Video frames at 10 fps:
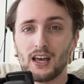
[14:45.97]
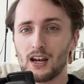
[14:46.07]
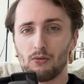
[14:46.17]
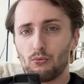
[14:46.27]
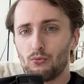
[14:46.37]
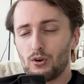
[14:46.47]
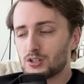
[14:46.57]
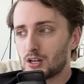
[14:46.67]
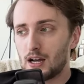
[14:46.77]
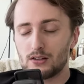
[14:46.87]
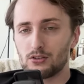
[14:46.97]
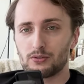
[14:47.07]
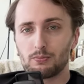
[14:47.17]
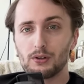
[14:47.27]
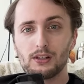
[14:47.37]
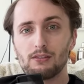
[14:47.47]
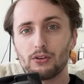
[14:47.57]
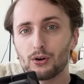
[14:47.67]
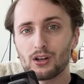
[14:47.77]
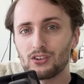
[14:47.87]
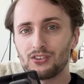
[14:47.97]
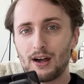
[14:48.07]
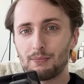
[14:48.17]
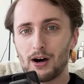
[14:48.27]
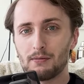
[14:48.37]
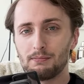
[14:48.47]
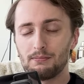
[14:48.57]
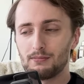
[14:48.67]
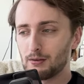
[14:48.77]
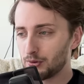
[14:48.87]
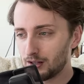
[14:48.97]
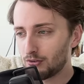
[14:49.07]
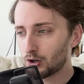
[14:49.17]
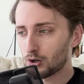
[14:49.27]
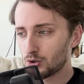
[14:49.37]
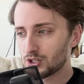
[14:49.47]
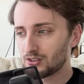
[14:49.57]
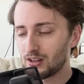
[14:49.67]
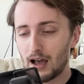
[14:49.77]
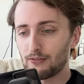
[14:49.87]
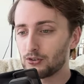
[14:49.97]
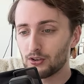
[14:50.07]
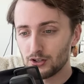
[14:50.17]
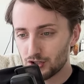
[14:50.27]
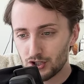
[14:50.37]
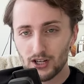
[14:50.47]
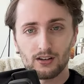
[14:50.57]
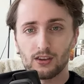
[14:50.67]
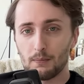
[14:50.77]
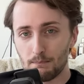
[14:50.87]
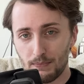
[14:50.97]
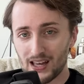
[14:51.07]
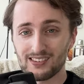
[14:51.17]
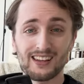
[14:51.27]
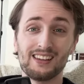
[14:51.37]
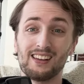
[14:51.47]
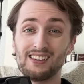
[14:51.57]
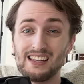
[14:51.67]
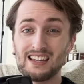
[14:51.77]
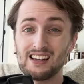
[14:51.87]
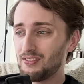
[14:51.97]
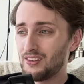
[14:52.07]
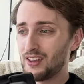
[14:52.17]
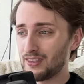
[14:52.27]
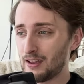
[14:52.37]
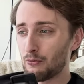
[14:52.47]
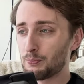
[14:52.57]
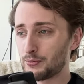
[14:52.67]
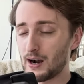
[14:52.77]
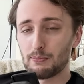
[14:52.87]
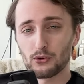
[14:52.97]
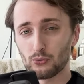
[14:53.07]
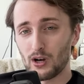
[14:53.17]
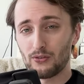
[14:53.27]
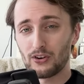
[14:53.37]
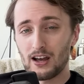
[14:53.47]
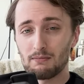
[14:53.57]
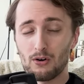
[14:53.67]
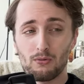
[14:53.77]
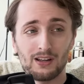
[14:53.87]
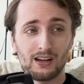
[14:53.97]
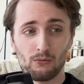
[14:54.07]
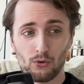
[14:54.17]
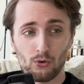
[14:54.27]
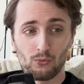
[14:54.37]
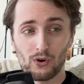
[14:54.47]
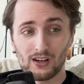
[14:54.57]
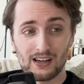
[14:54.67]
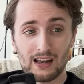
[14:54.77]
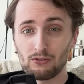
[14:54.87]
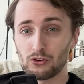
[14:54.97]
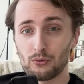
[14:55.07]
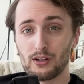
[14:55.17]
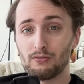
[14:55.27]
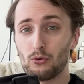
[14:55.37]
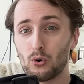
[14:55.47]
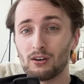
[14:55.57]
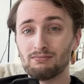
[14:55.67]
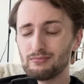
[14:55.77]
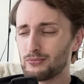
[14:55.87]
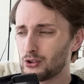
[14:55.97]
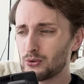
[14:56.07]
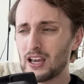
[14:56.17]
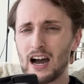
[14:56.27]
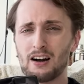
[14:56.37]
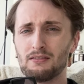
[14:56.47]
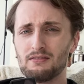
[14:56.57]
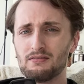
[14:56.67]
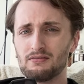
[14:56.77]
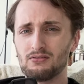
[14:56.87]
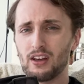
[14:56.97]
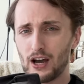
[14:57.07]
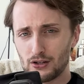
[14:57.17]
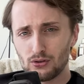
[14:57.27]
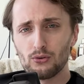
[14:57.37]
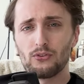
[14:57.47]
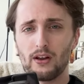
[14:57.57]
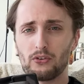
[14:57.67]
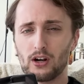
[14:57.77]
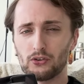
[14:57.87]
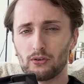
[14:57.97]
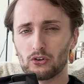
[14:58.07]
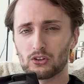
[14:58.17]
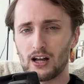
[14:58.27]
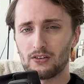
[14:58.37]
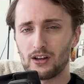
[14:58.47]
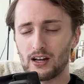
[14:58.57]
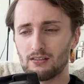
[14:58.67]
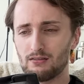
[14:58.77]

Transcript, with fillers: And of which I just believe they're going to step up. I believe our coaching staff is legit the best in the league, and they will prep us well for that moment, and we'll win games three and four. So, yeah, I do favor us over Cloud9.